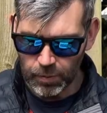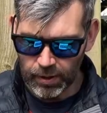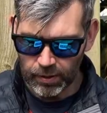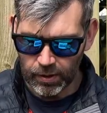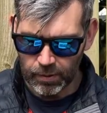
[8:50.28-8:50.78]

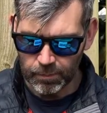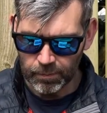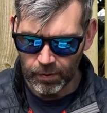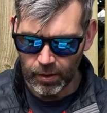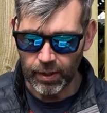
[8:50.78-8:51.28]
being and
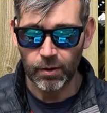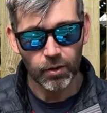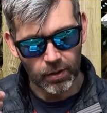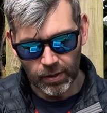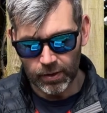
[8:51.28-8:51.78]

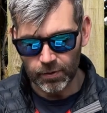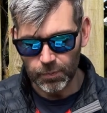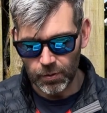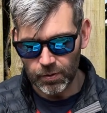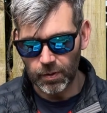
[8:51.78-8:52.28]
I
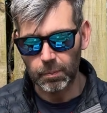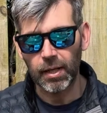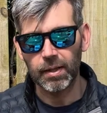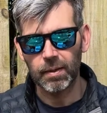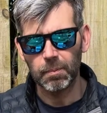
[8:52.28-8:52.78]
suppose in
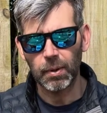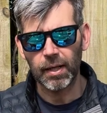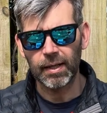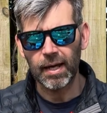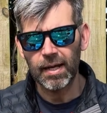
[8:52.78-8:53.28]
the
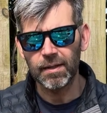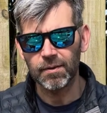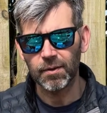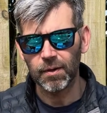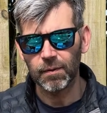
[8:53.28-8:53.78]
planning ahead
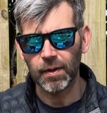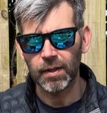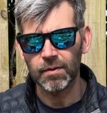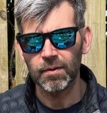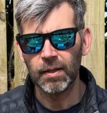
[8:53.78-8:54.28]
side of
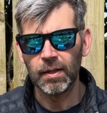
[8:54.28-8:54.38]
things,